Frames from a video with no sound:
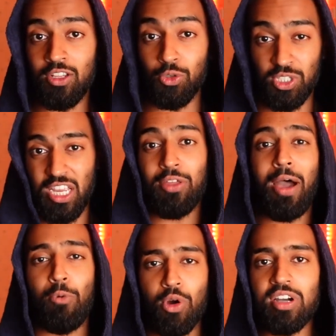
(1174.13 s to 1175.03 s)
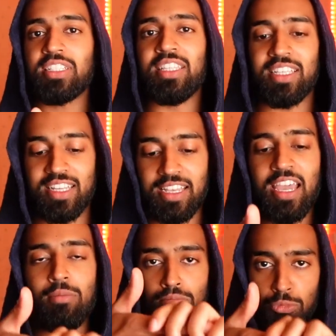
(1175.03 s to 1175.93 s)
Do you see how that works in this like
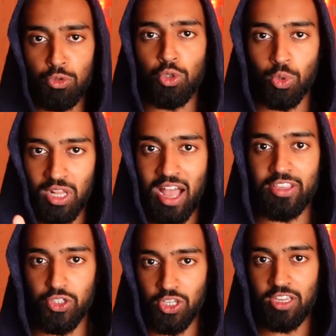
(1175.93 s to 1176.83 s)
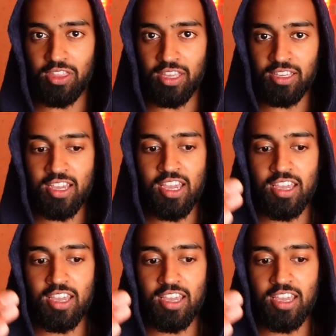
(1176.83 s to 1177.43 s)
mutual handshake thing?